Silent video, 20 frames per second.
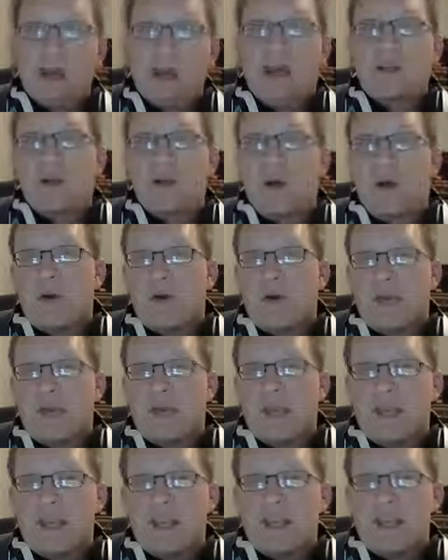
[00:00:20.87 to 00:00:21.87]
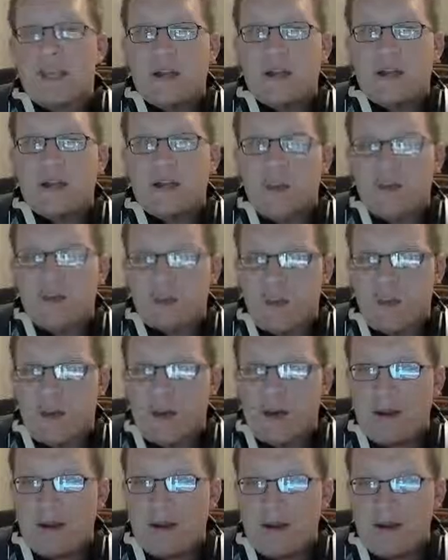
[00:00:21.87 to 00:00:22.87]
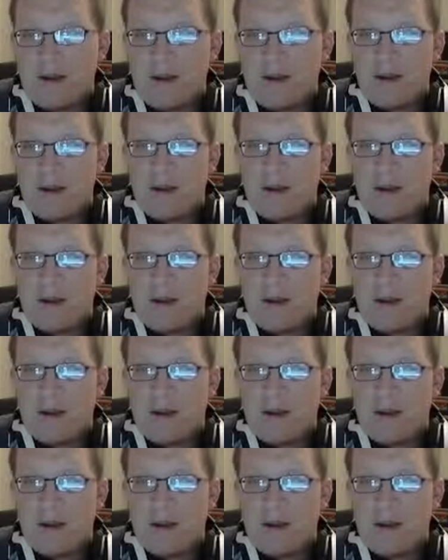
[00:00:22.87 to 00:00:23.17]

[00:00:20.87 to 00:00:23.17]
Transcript: It's currently in a closed beta.